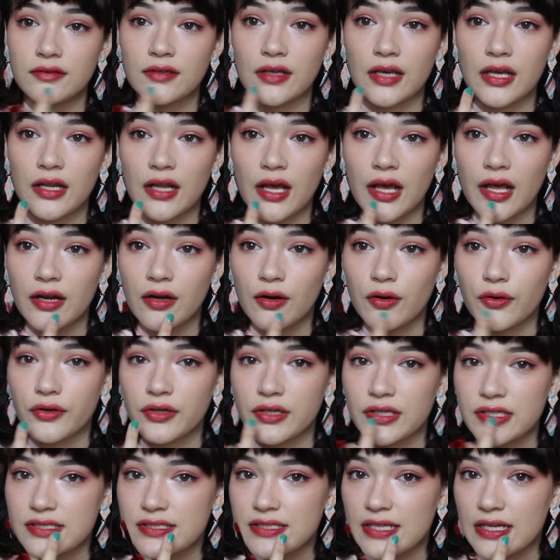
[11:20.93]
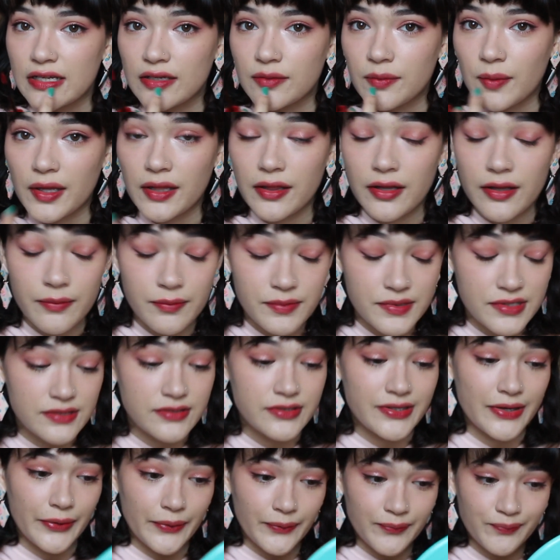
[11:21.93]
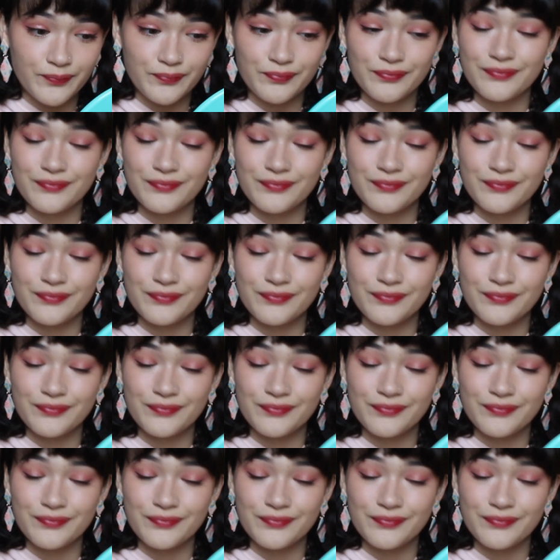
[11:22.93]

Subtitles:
it had already stained my lips, so